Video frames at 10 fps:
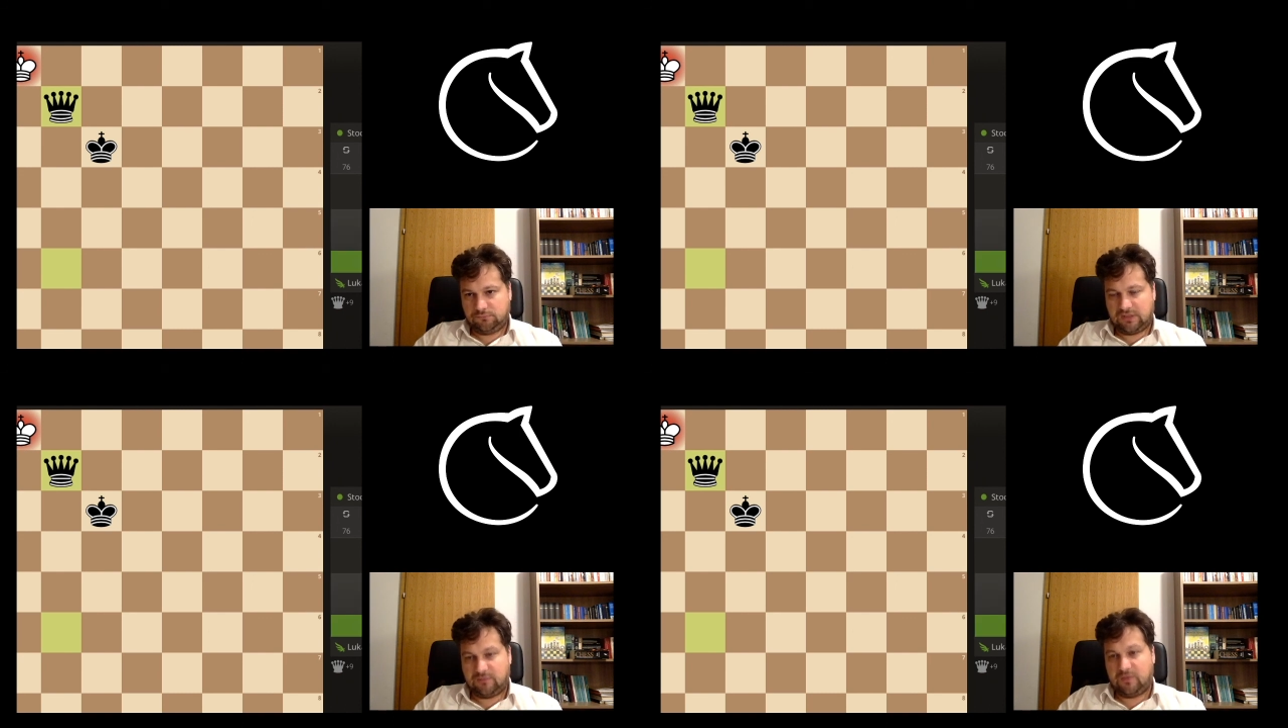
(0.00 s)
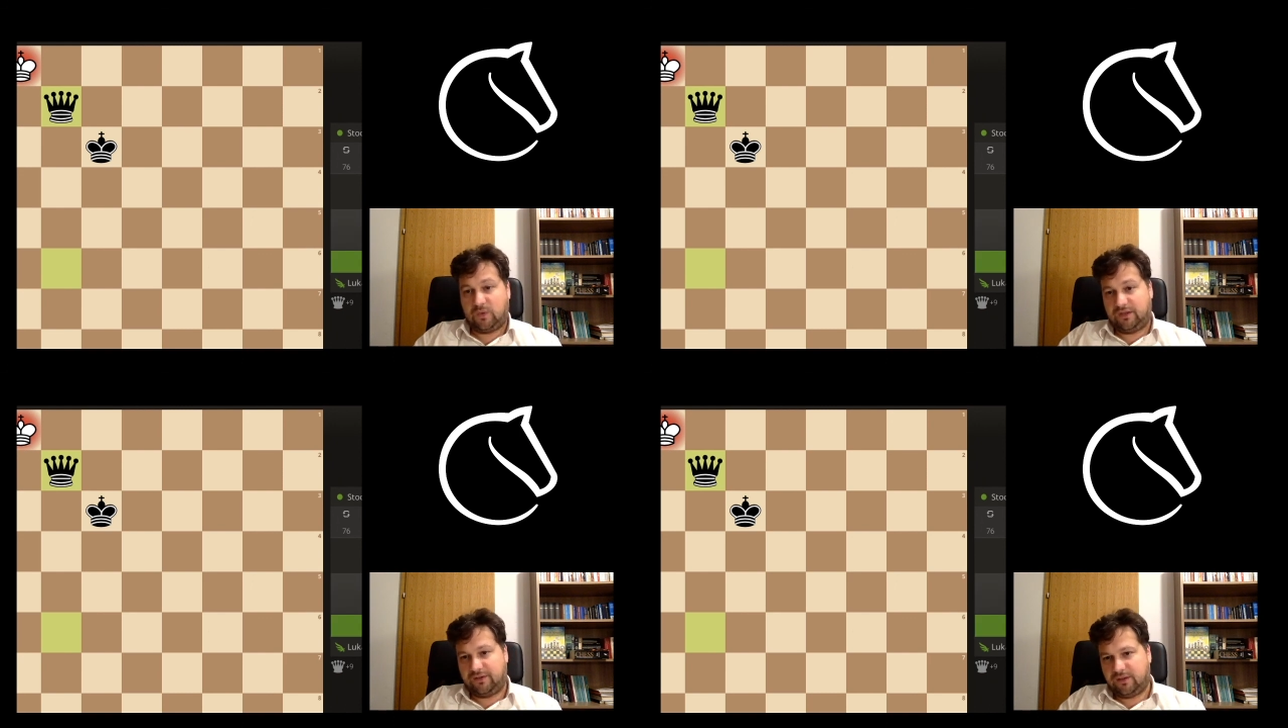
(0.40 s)
I mean,
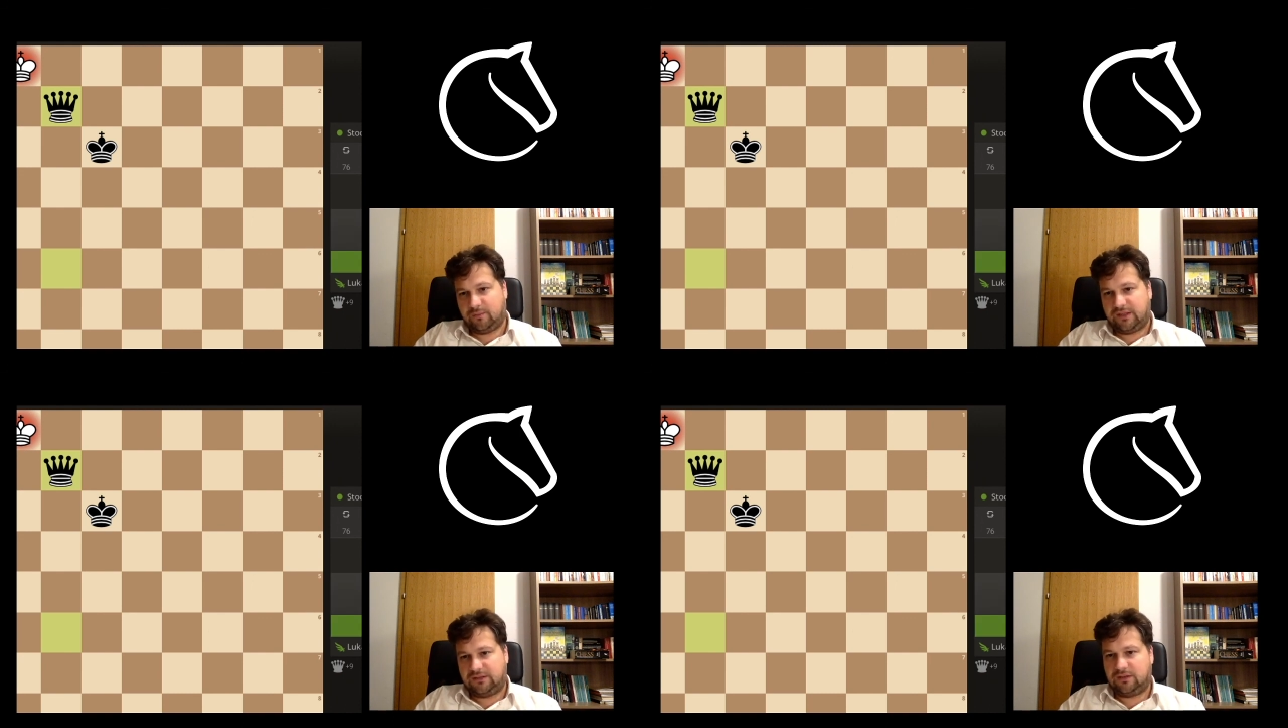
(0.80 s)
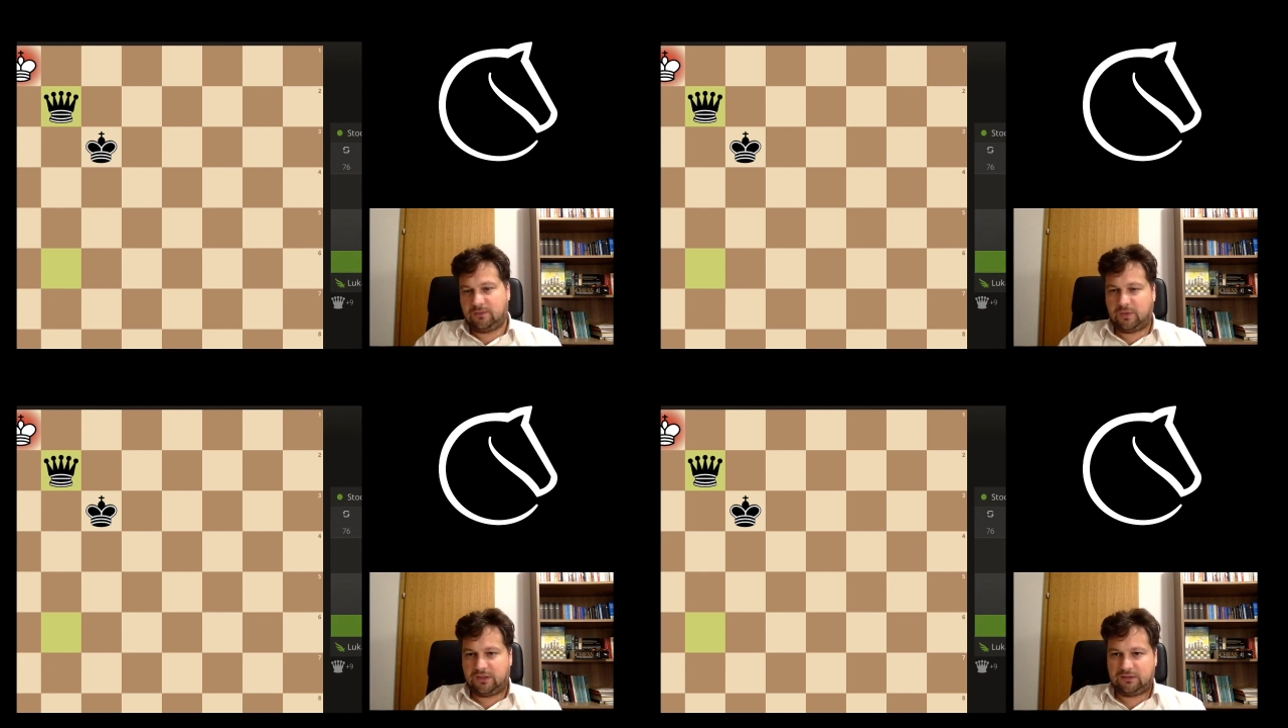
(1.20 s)
one real blunder,
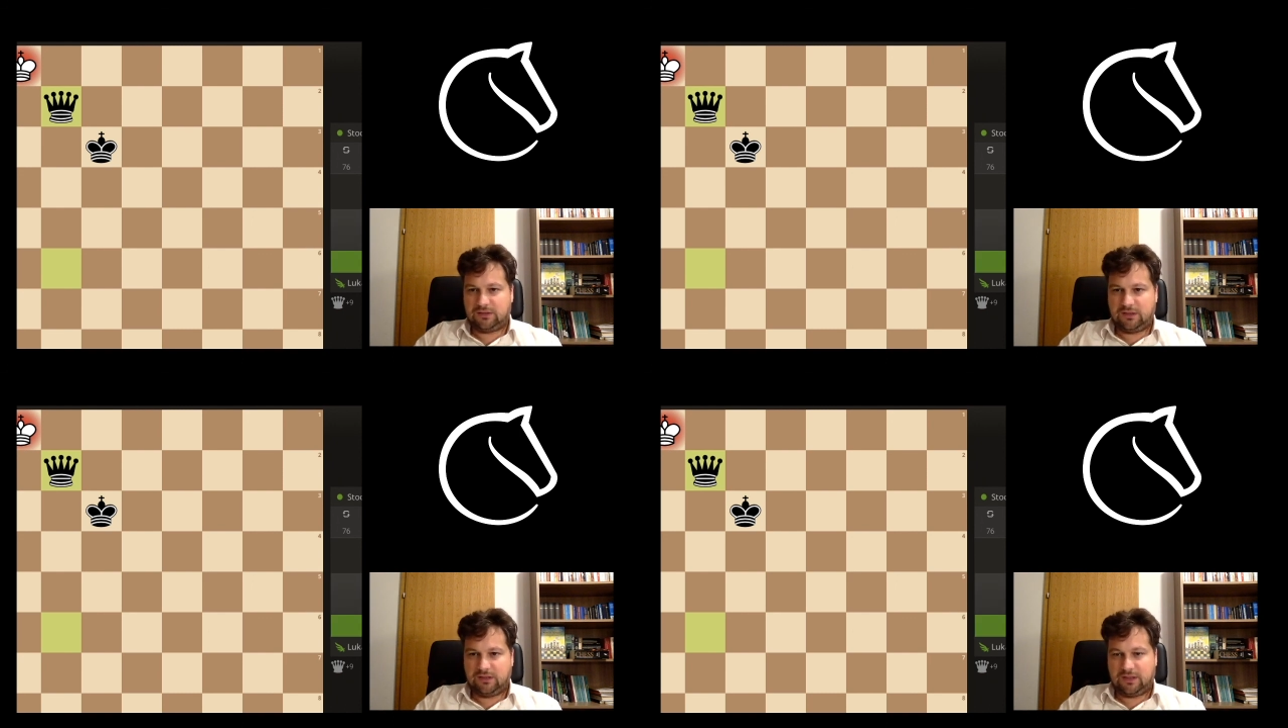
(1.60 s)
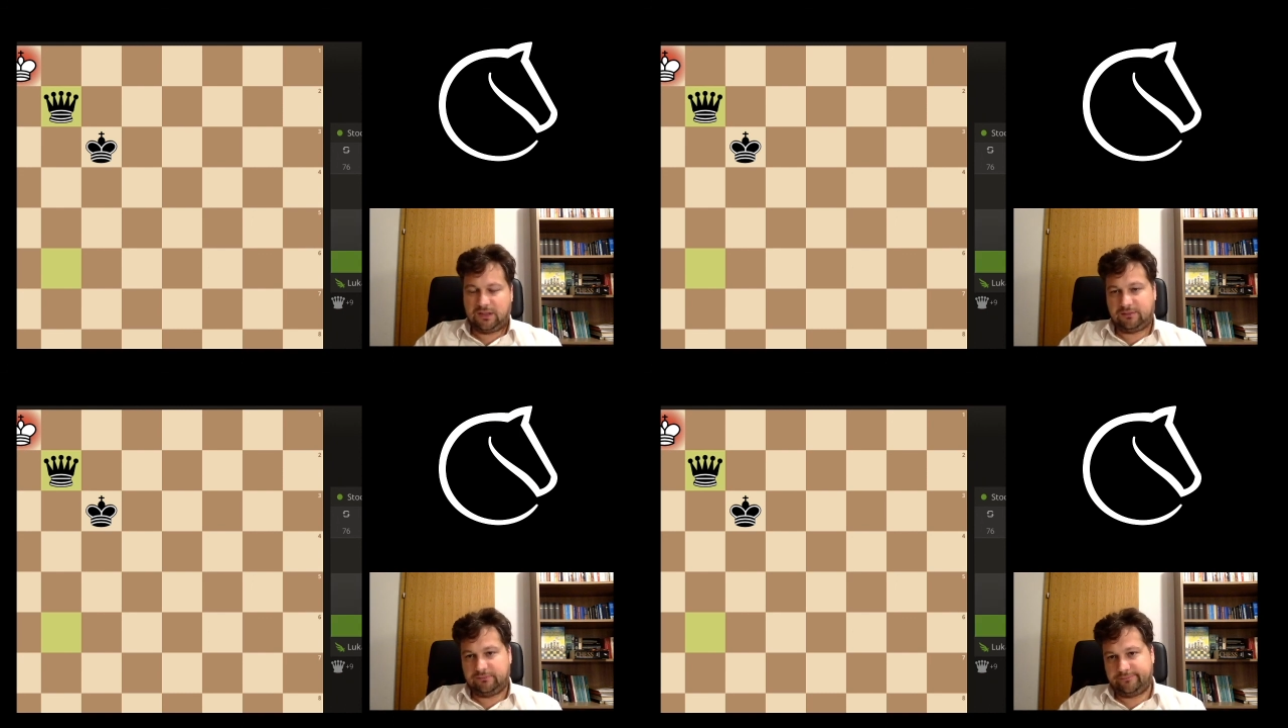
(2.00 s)
one thing
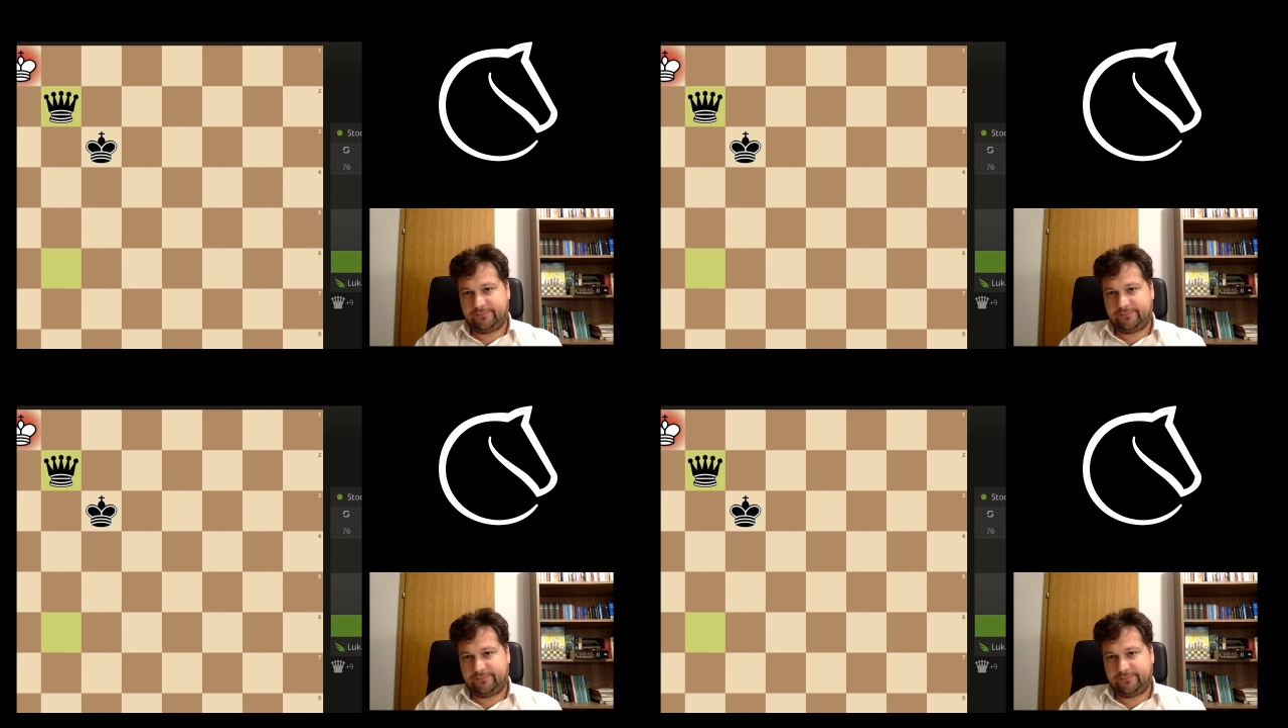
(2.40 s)
I